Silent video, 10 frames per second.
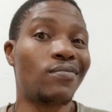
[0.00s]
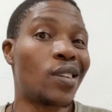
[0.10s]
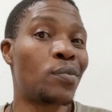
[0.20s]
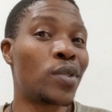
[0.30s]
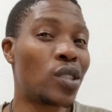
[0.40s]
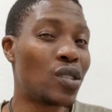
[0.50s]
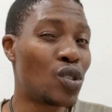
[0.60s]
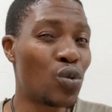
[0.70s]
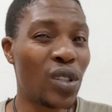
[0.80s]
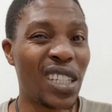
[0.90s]

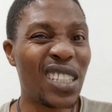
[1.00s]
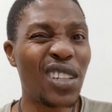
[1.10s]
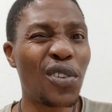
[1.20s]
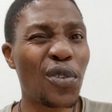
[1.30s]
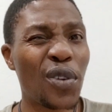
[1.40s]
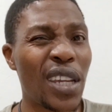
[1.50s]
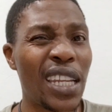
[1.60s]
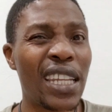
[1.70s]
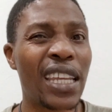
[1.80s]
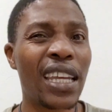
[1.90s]
Amdouni didn't
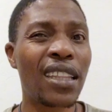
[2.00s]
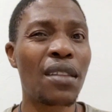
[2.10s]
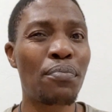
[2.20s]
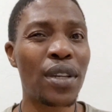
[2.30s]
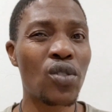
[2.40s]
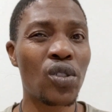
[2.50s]
really get the best